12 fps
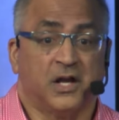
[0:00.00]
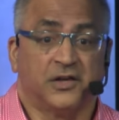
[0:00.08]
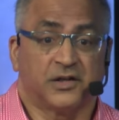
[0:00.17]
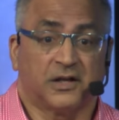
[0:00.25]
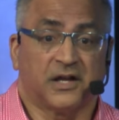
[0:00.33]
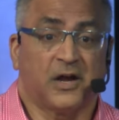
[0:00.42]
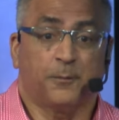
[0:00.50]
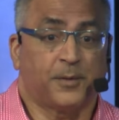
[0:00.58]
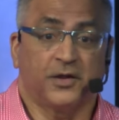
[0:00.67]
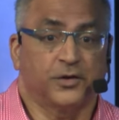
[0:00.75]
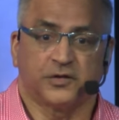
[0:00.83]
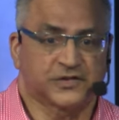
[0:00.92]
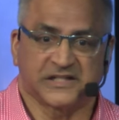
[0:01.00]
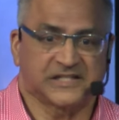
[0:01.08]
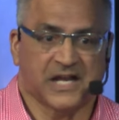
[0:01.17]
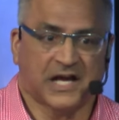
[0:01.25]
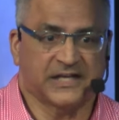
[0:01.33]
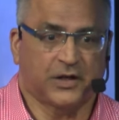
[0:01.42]
to help others is
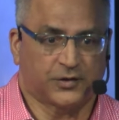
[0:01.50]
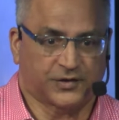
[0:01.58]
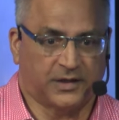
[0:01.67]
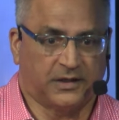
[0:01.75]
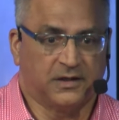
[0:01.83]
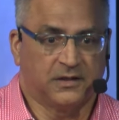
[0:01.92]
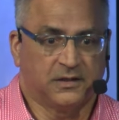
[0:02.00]
not healthy.